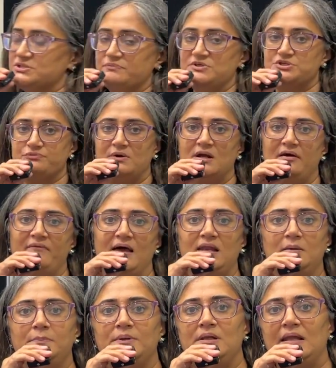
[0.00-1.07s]
which were
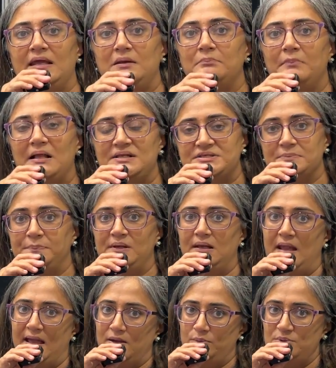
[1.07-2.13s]
available in multiple
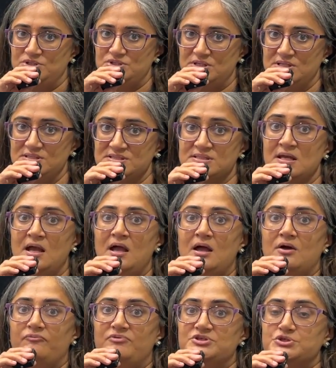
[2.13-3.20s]
languages,
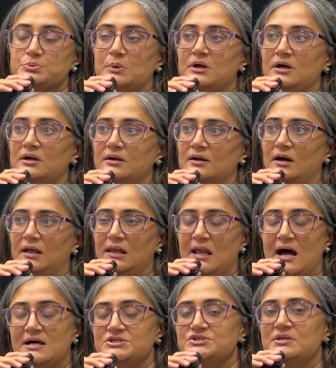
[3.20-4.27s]
which were a
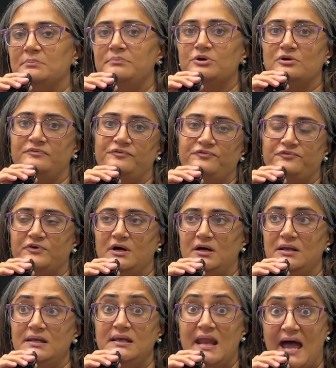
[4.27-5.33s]
large number of
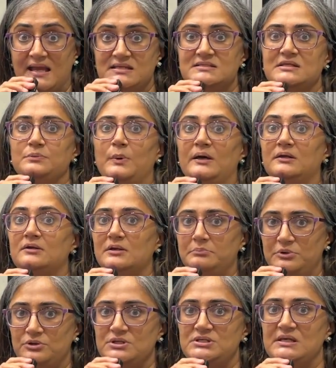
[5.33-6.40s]
91
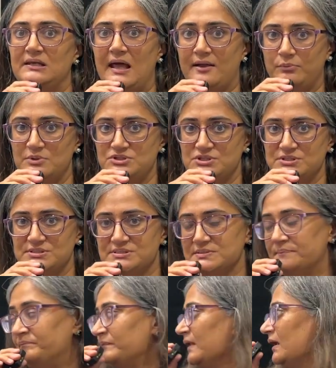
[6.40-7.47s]
community languages.
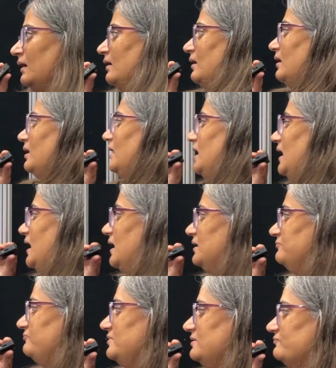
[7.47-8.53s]

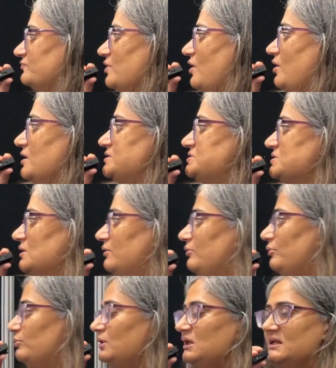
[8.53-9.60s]
And we've got
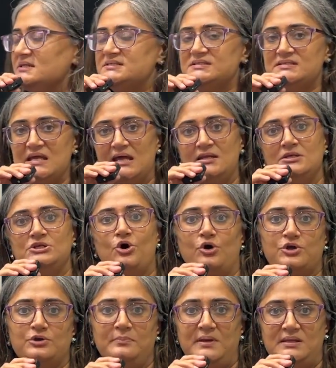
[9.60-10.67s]
only 10
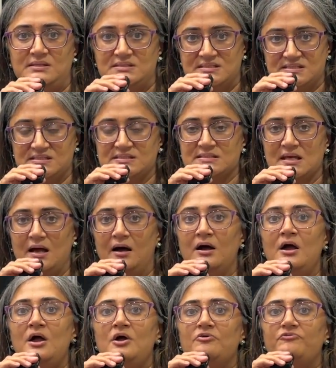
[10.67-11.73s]
documents
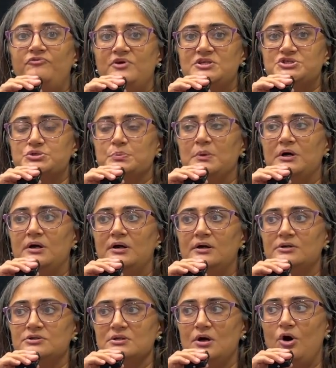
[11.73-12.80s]
which
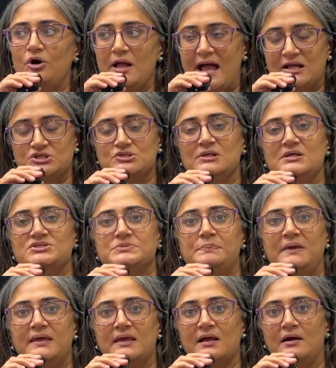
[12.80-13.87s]
were actually
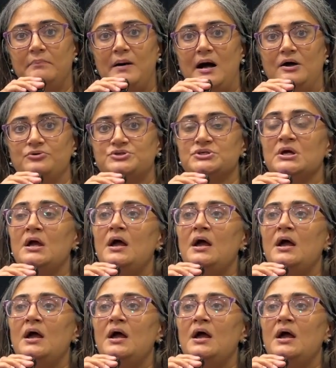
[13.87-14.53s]
speaking about